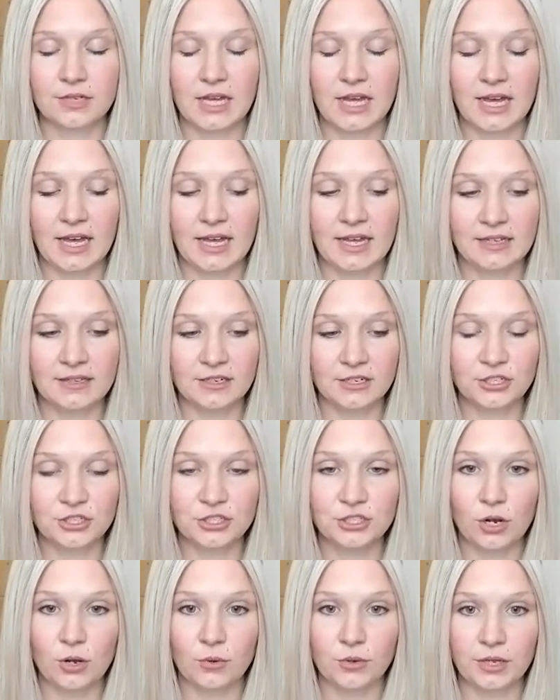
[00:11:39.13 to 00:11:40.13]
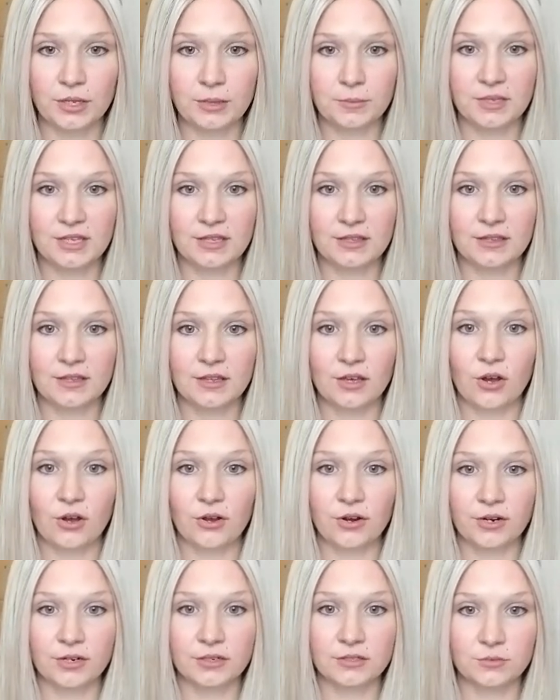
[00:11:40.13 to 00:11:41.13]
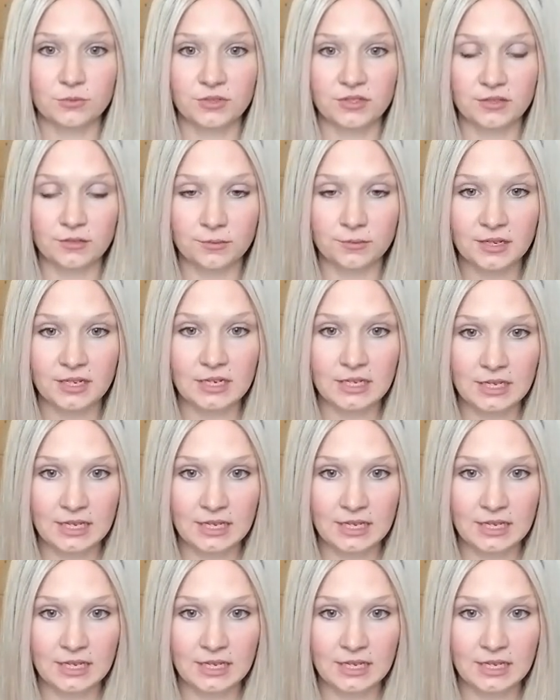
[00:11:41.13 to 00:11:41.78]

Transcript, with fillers: And they're showing me the heart with the many